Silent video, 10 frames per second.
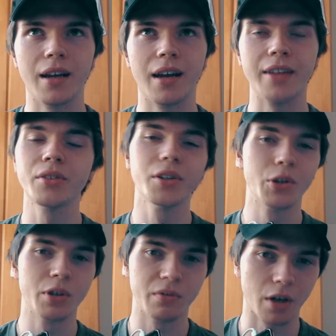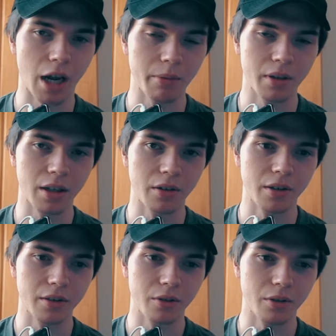I do not know the
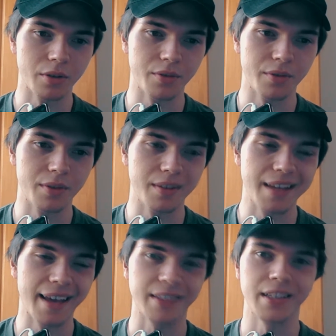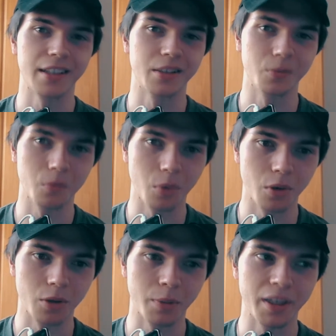vocabulary or the exact
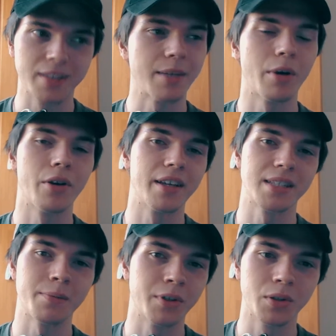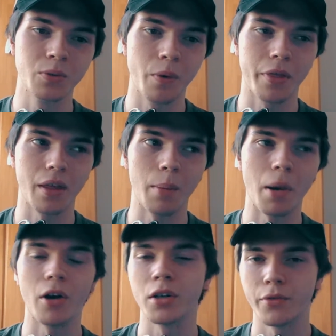word, but it somehow has something to do with a
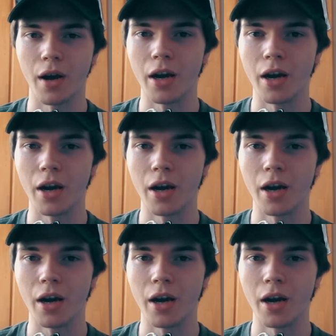part of a